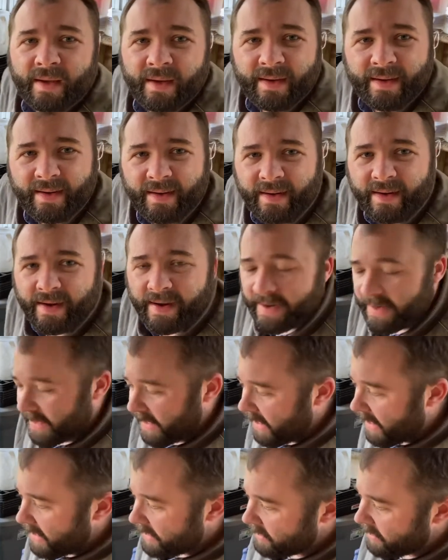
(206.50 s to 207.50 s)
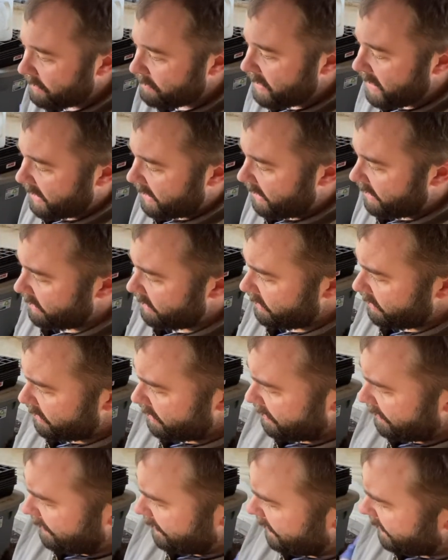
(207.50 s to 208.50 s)
All right, guys, I'm back out
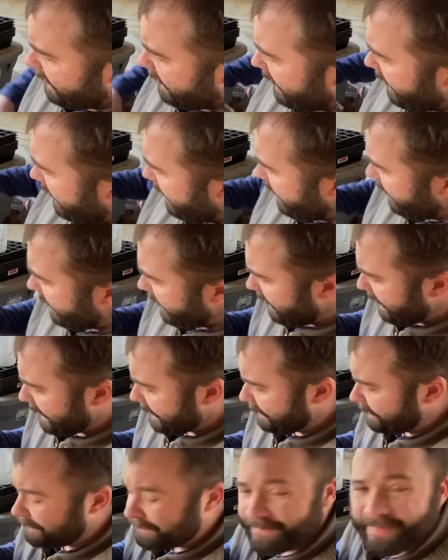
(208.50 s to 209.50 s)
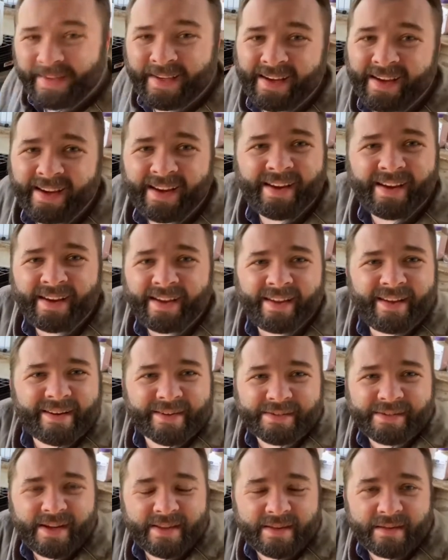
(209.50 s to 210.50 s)
here, and
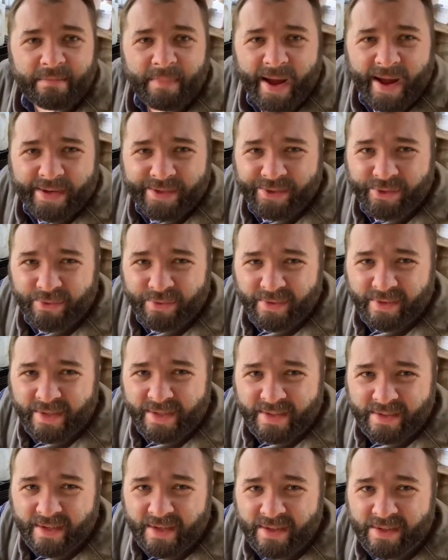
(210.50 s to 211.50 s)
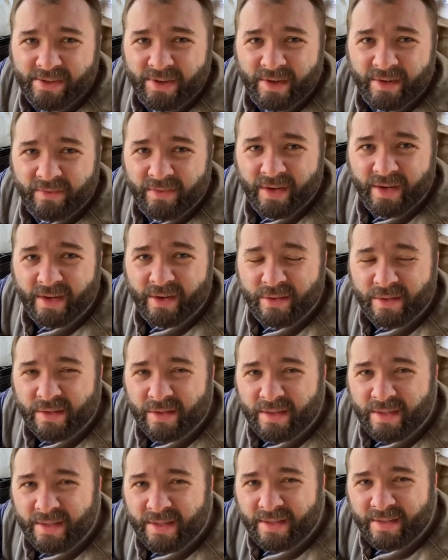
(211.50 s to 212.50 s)
there's nothing magical with these seed starting videos other
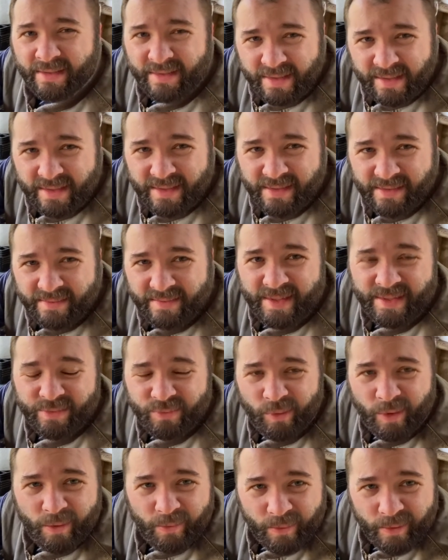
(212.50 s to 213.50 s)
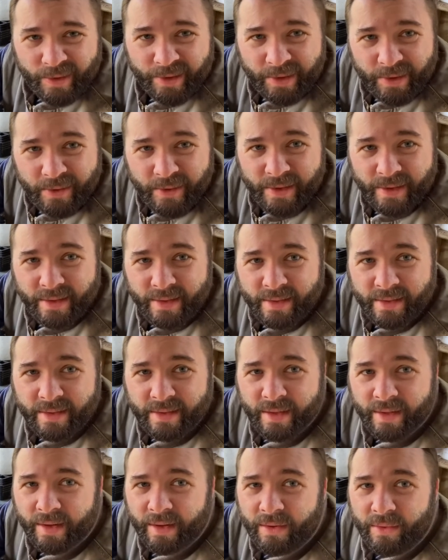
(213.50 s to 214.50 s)
than just it's what we're doing,
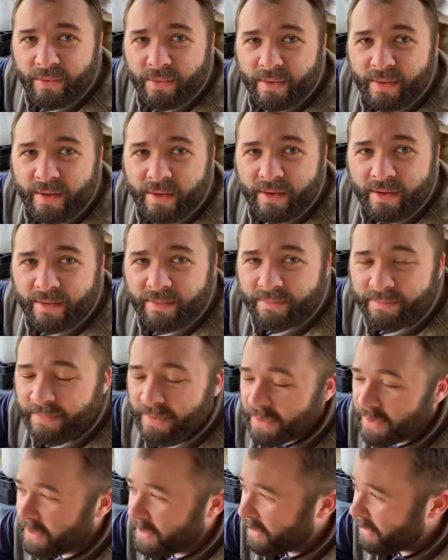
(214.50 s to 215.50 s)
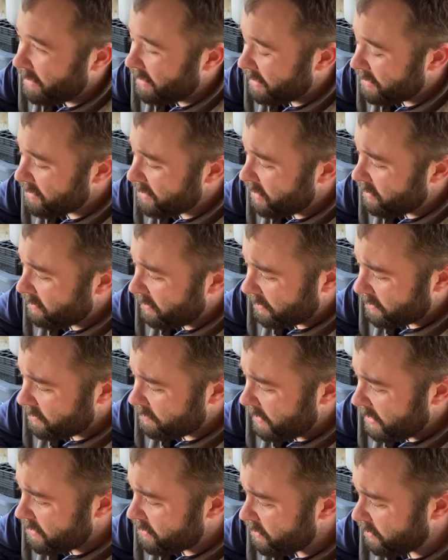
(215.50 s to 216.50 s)
you know? There's no real
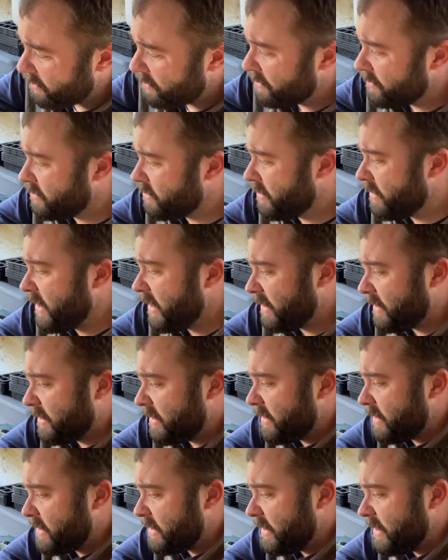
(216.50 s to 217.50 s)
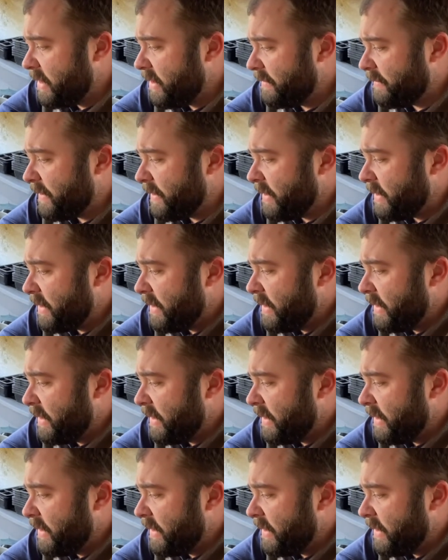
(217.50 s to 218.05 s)
special trick to this stuff. And